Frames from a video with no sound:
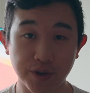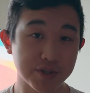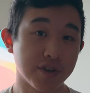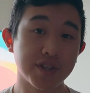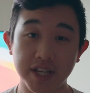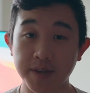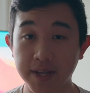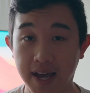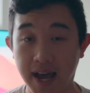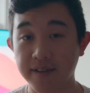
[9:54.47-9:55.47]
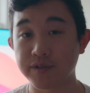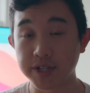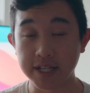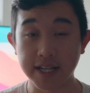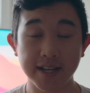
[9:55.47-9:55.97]
those are all the tips I have for you
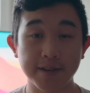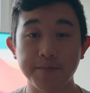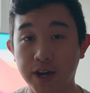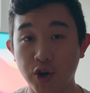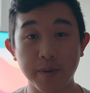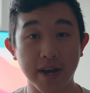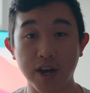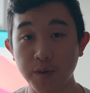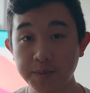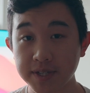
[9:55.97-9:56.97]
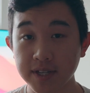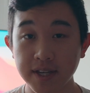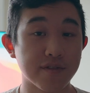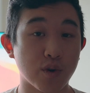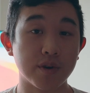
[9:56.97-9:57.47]
today. I hope it helps. And
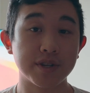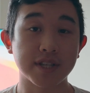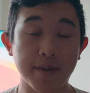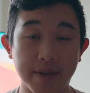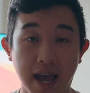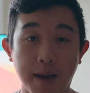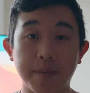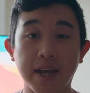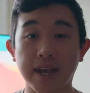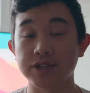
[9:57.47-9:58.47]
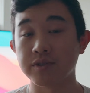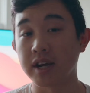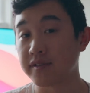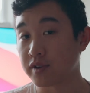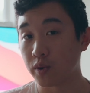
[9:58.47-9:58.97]
of course, I'd be happy to answer
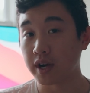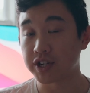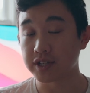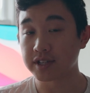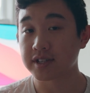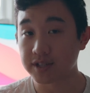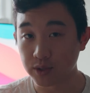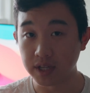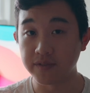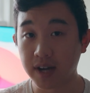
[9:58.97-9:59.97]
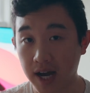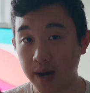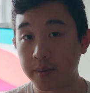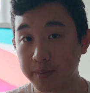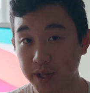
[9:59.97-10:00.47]
any of your questions, so leave a
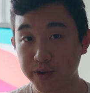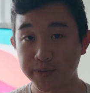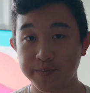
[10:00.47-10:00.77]
comment below.